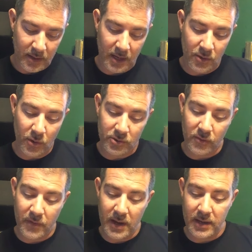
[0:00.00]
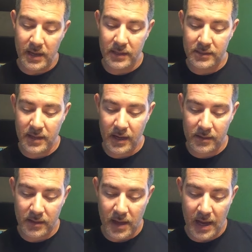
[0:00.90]
Can you also find
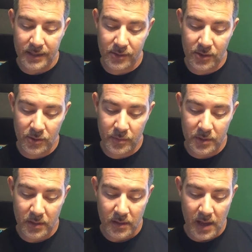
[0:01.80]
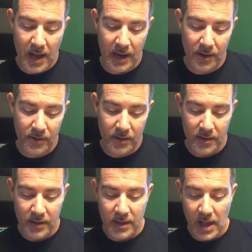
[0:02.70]
insect, ice cubes, iron,
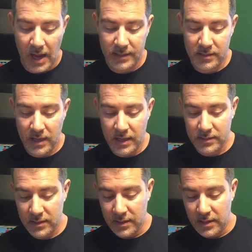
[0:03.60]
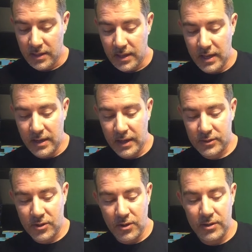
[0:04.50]
ice skates,
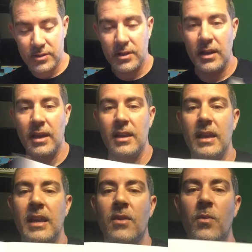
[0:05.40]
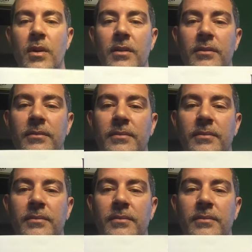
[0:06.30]
index cards, and inkwell?